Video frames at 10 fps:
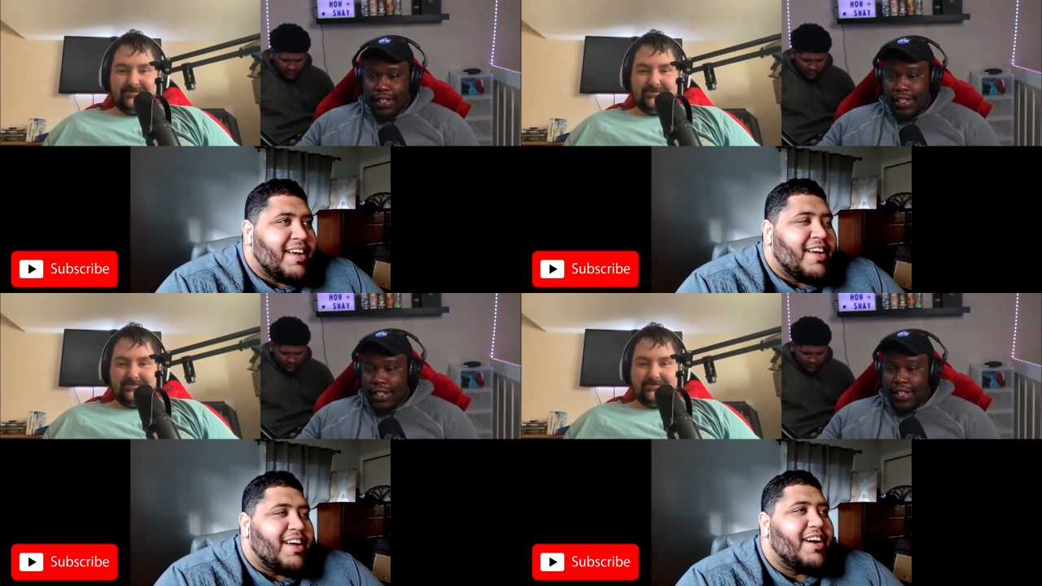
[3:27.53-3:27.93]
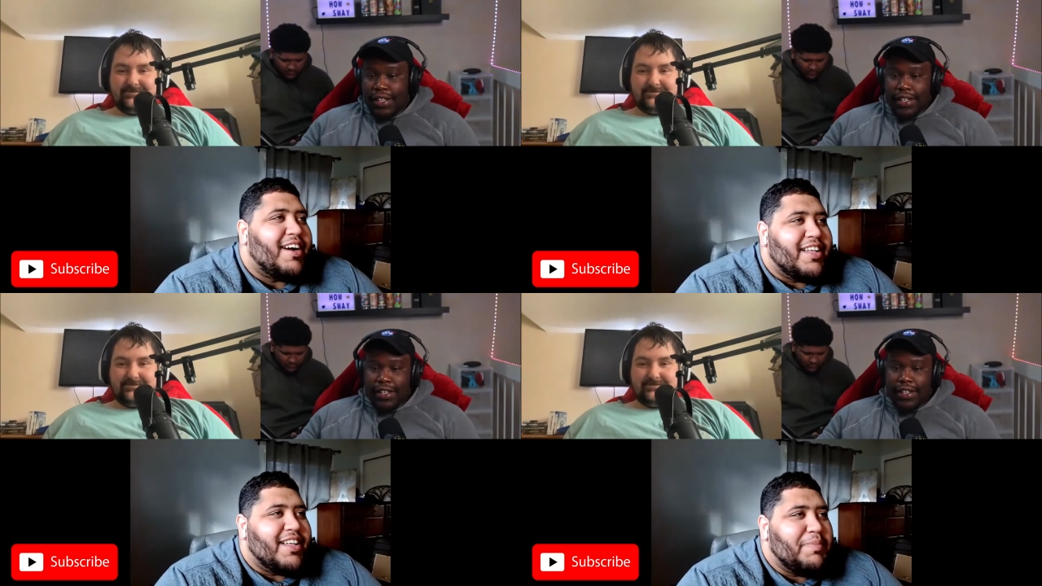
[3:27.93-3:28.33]
Speaker 1: oh,
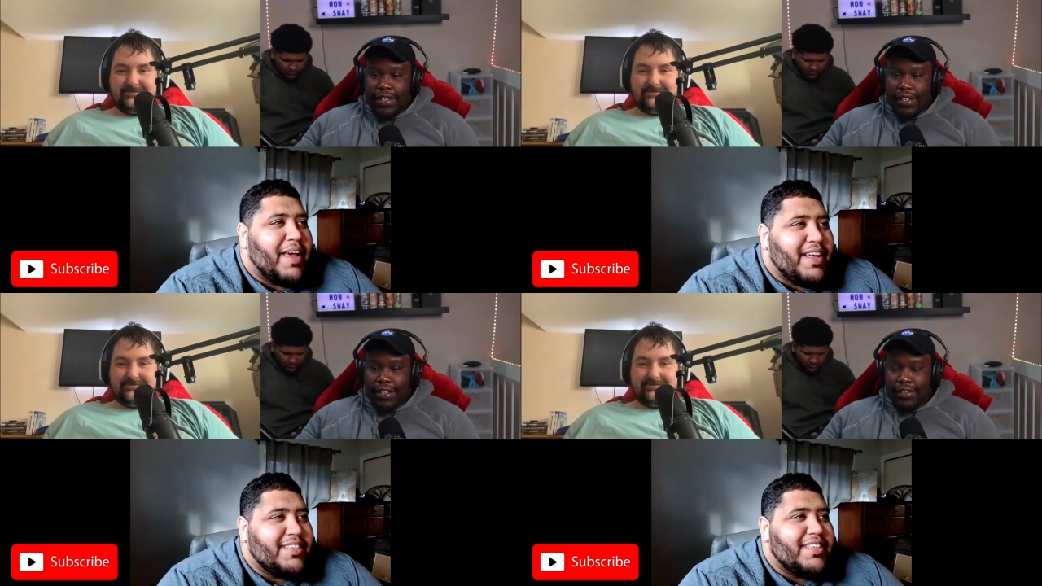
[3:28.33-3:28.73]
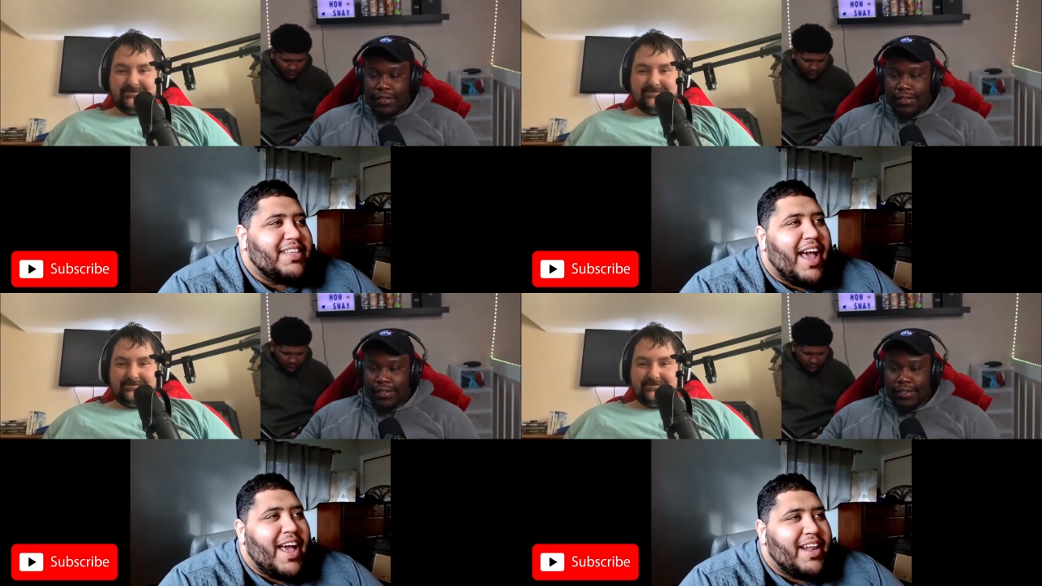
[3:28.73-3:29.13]
this man
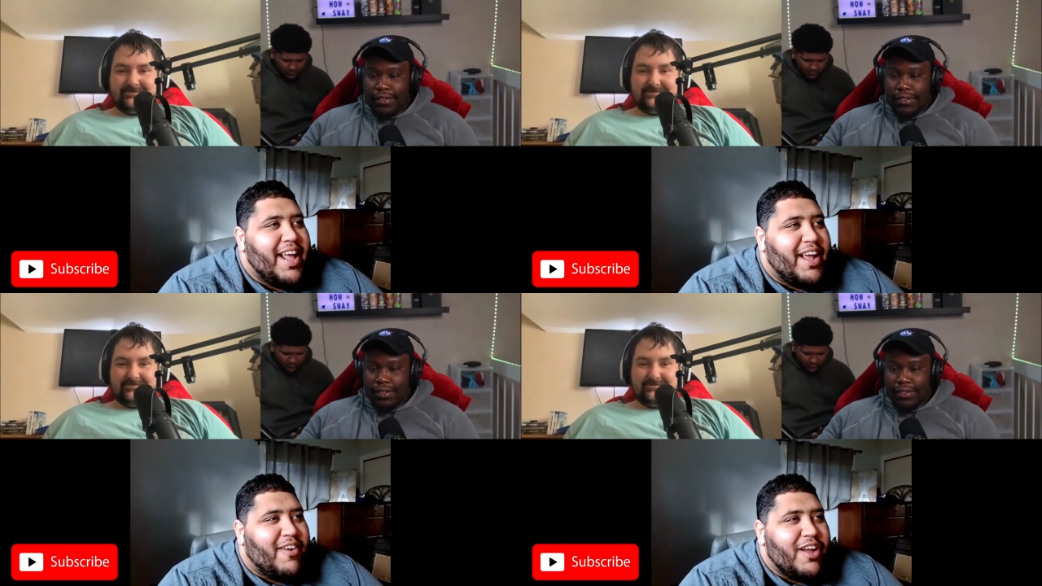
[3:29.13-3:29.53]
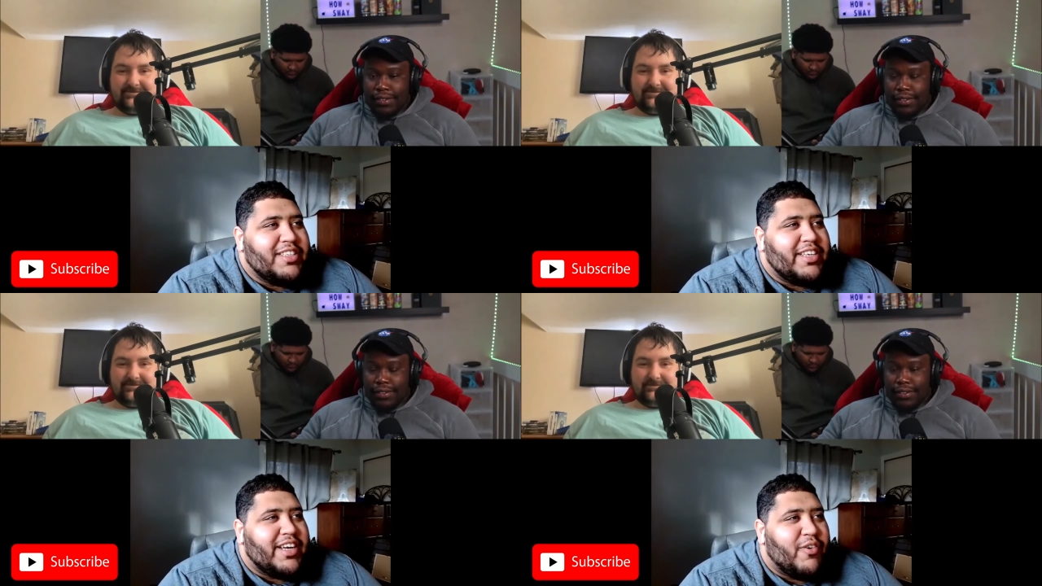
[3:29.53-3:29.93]
had a
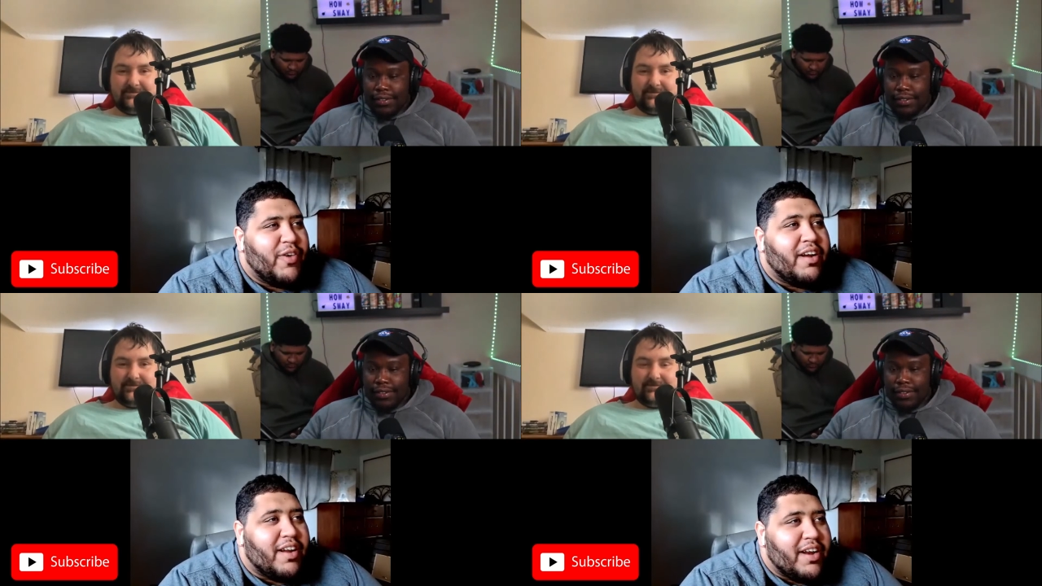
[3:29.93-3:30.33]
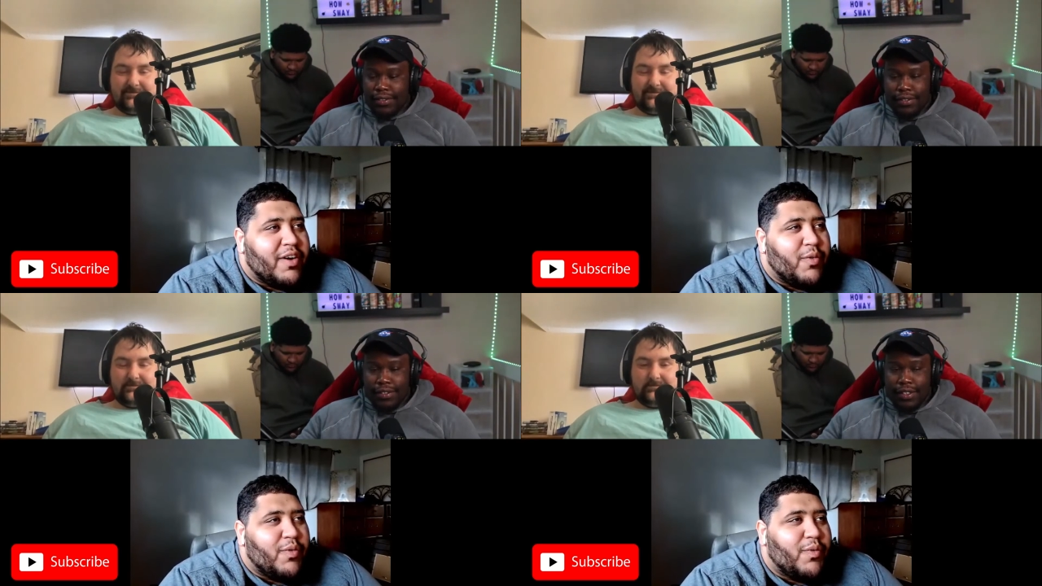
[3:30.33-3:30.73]
crazy career, you
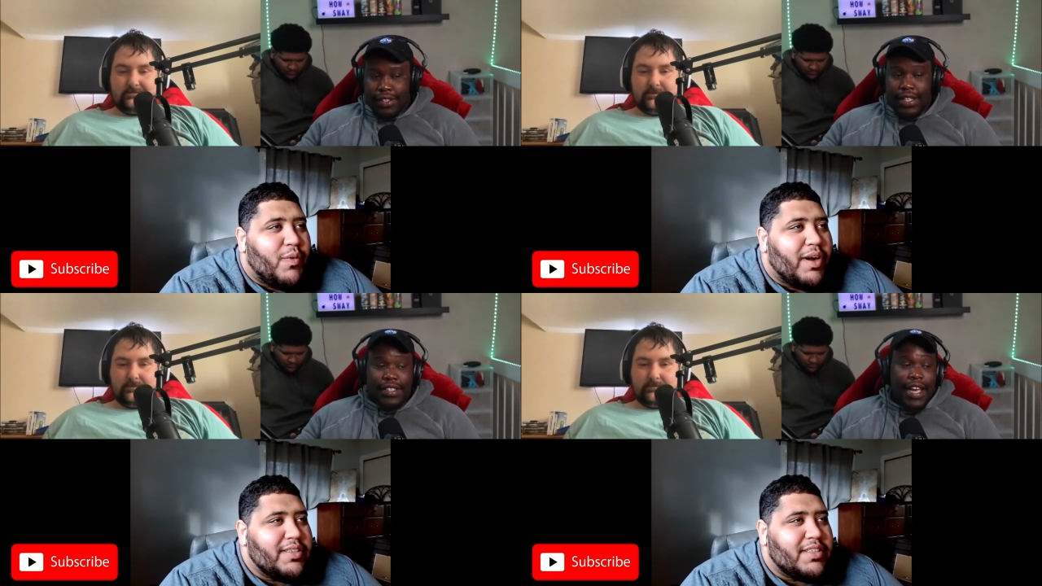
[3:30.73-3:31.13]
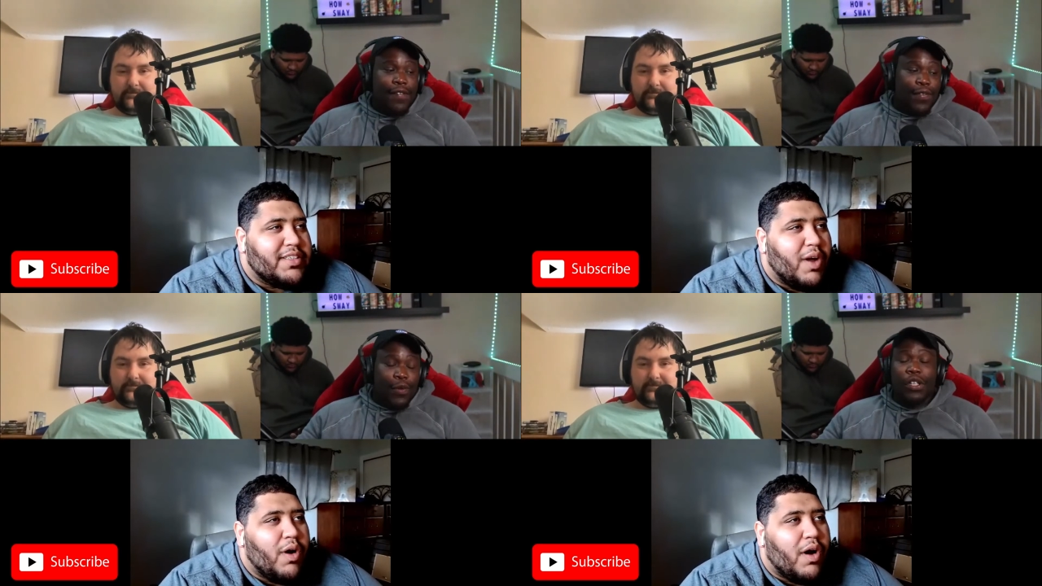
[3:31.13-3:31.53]
know. One He's
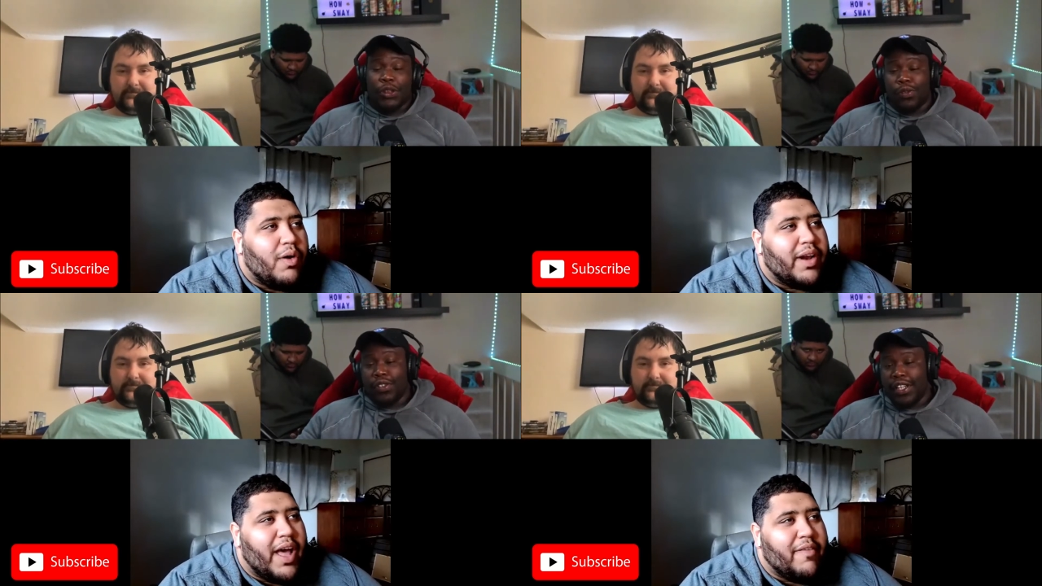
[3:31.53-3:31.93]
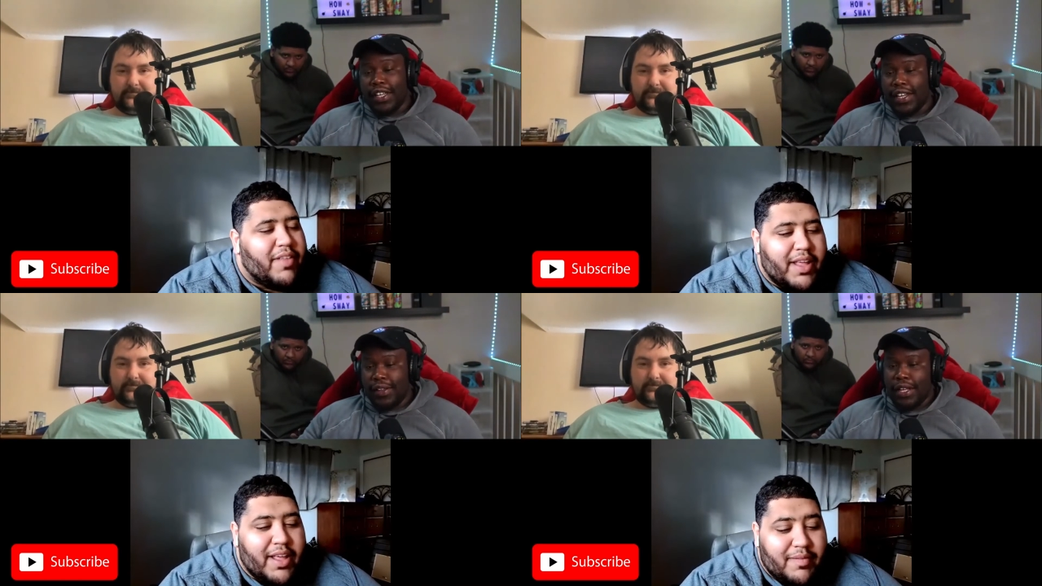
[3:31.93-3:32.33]
Stone Cold left
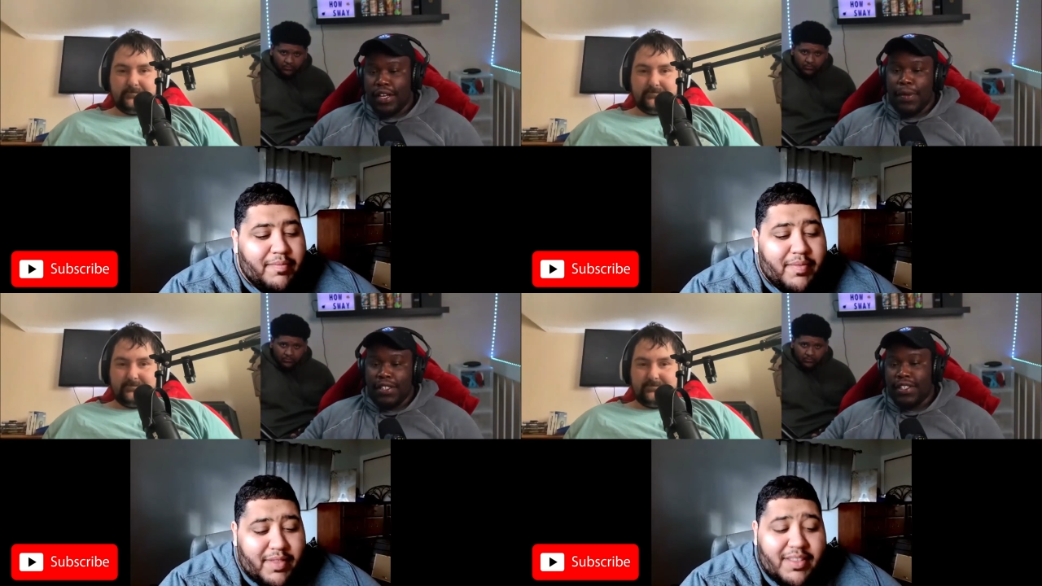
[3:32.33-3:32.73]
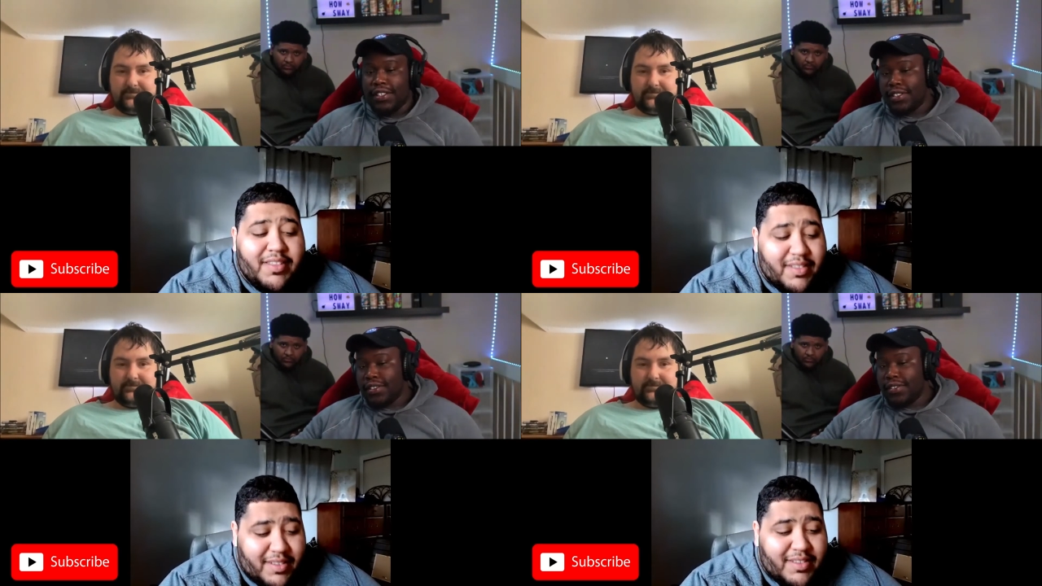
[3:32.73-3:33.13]
in the, in the business.